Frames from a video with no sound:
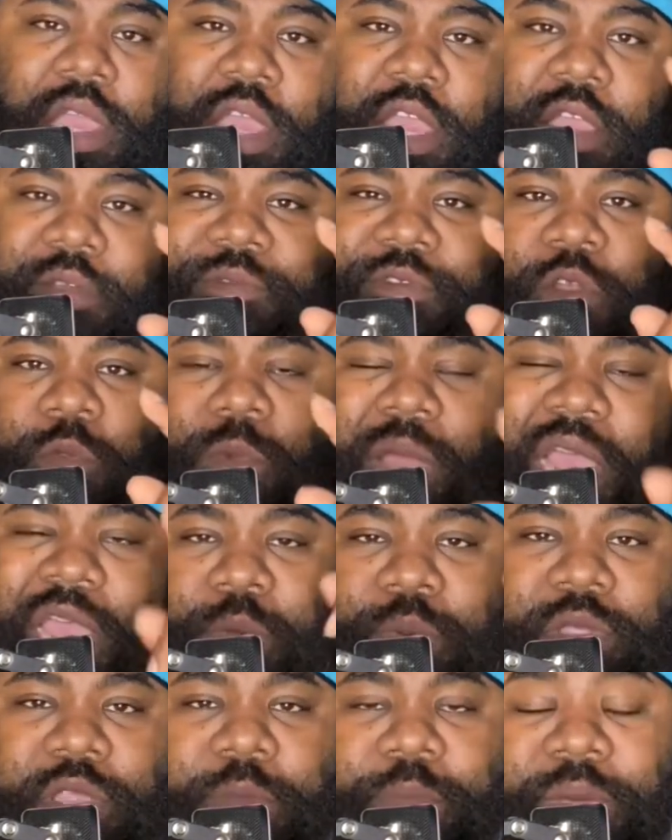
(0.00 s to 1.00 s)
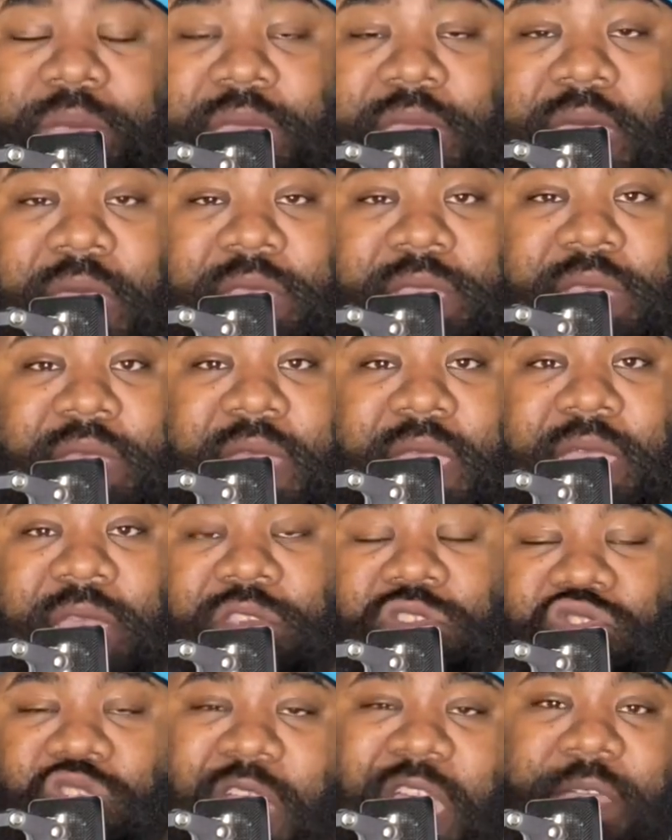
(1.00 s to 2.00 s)
If you're rocking with the big cat, today
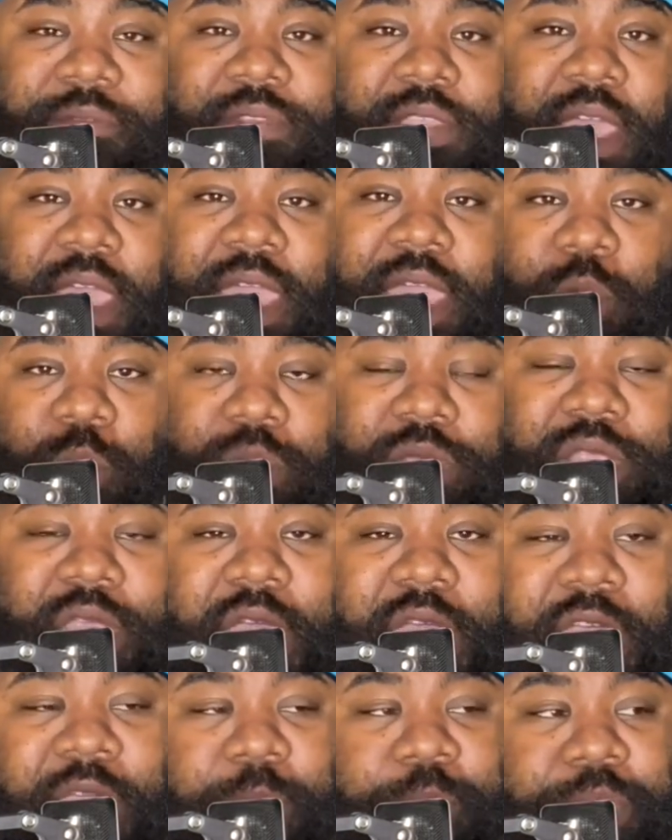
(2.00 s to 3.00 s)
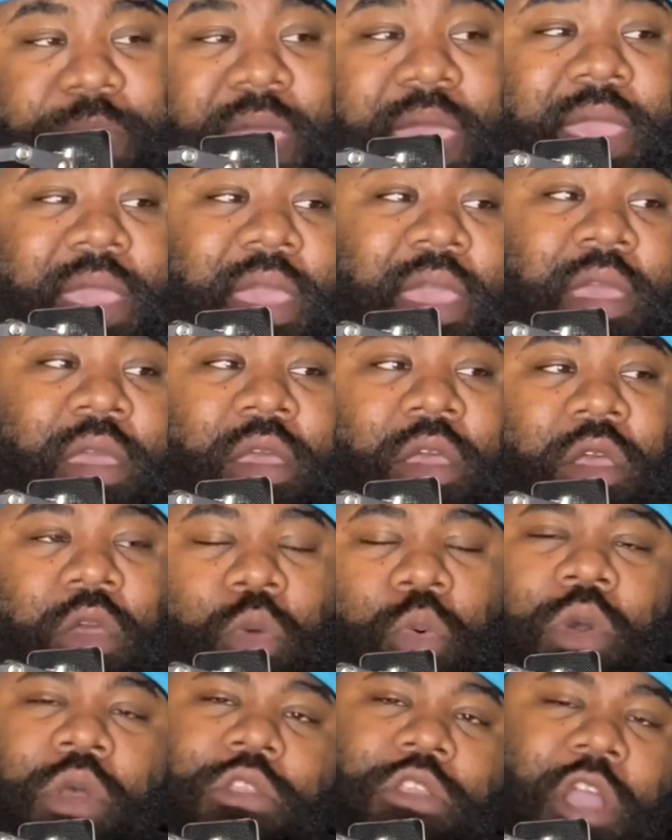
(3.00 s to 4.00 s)
is draft day, and with the 8 pick,
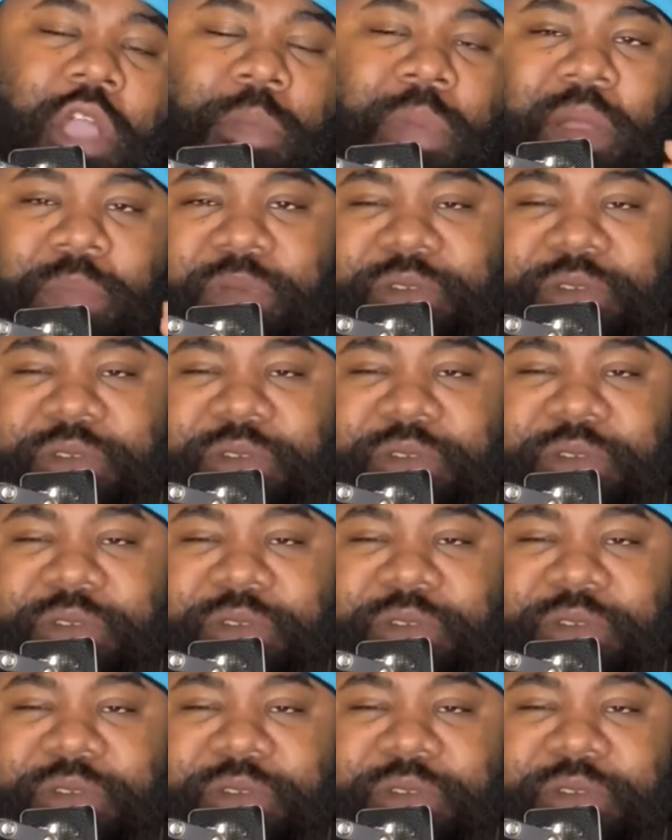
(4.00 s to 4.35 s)
we'll talk about it.